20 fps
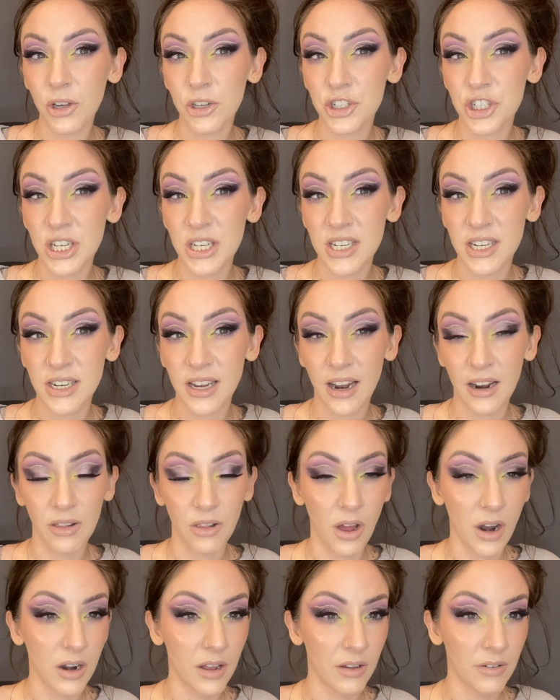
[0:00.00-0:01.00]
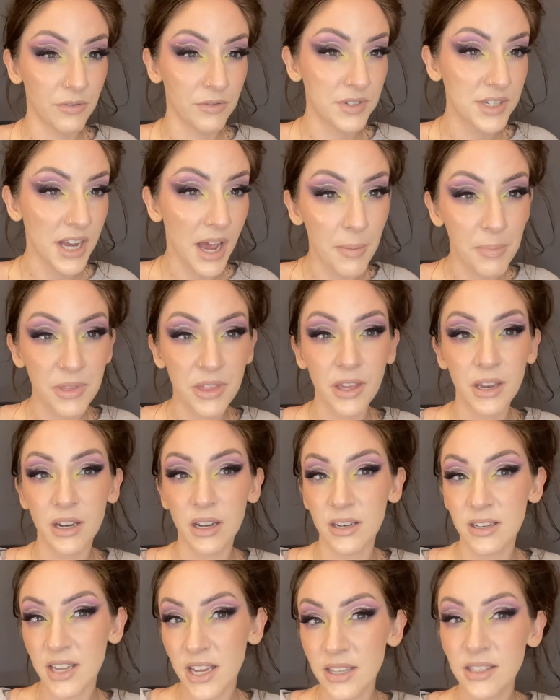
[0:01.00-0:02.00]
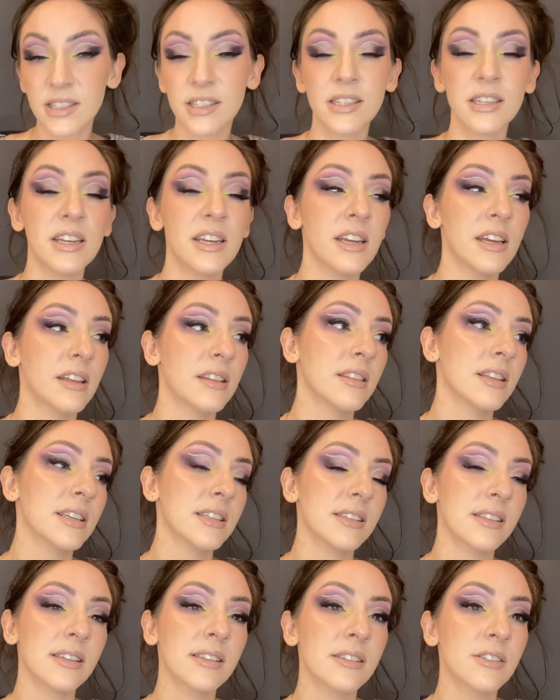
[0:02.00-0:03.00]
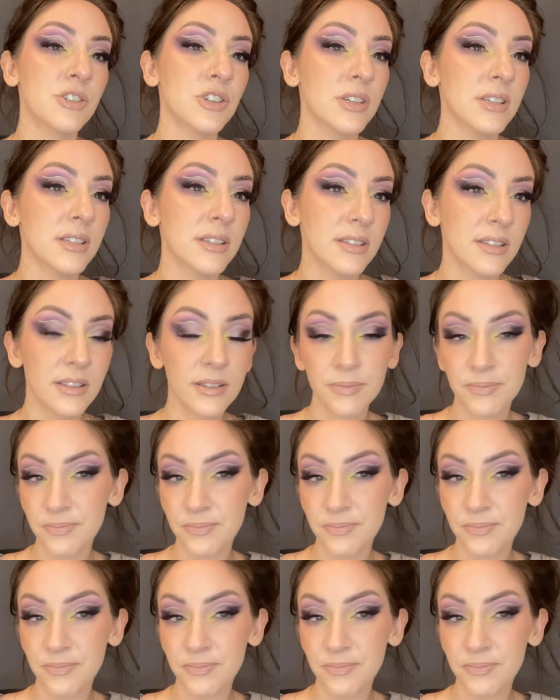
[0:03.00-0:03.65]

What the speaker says: she did had a lot of depth and intensity, and this is just